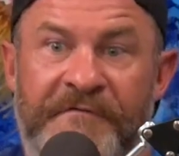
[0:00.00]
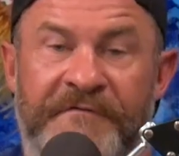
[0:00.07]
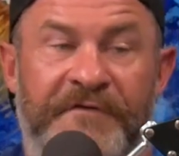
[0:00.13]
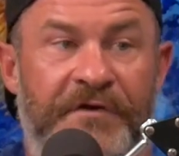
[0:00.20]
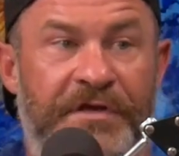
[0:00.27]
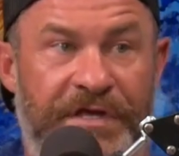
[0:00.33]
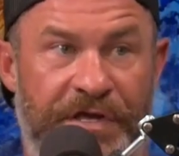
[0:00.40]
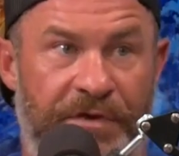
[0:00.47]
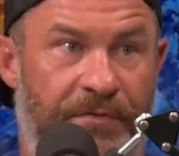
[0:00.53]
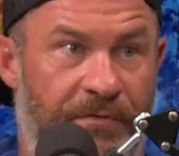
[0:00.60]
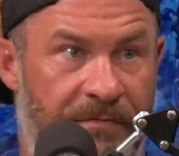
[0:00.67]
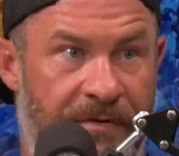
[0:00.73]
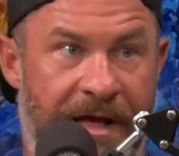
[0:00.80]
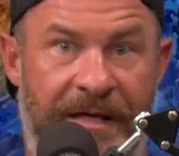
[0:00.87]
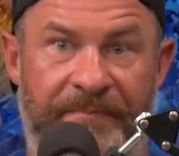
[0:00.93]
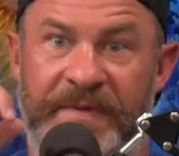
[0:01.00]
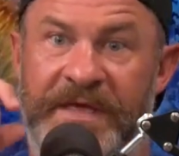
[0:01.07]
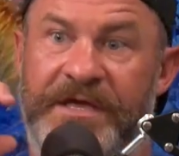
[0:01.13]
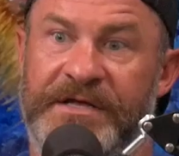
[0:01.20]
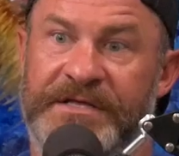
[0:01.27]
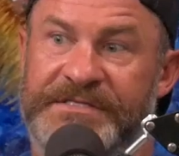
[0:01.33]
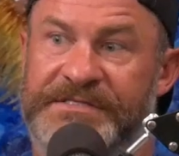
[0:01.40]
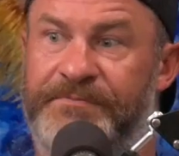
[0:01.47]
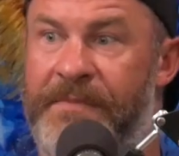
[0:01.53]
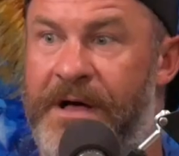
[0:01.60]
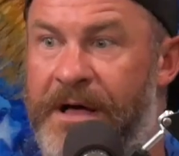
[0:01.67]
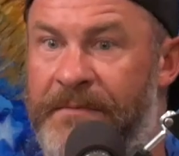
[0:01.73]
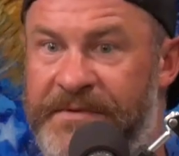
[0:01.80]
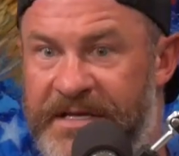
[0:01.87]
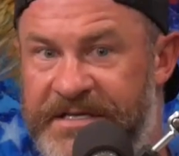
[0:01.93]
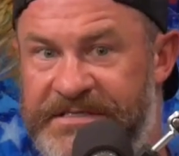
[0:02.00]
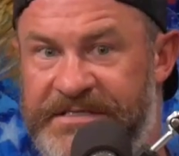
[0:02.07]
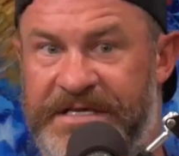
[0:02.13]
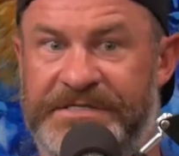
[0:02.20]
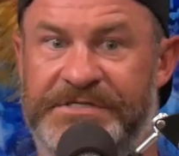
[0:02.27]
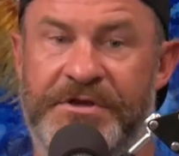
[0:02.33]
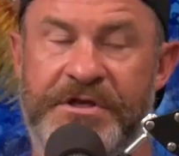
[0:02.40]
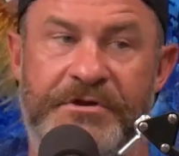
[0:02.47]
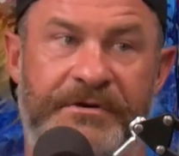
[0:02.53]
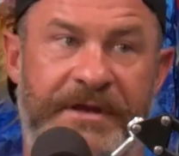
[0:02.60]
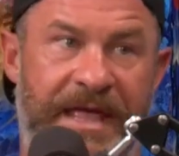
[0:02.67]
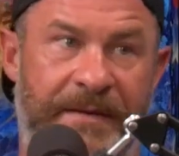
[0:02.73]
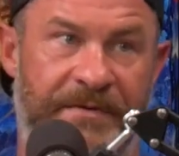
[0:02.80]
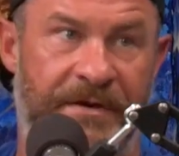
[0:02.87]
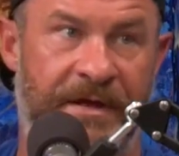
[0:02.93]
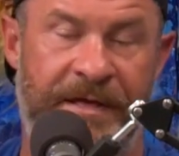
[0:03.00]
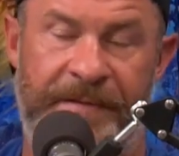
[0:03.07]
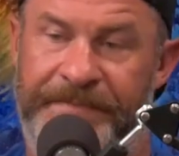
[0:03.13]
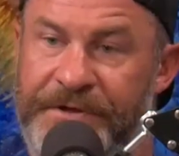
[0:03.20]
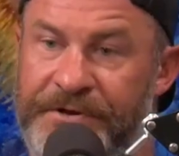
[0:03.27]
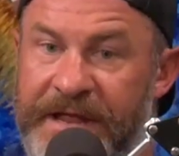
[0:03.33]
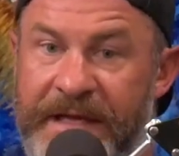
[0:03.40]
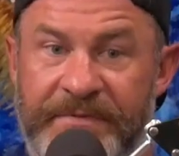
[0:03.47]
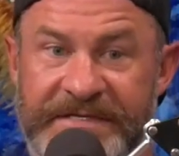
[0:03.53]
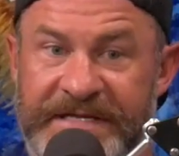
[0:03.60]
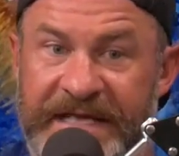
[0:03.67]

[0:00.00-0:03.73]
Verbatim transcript: for you. Not because Even, mom does this or your neighbor your neighbor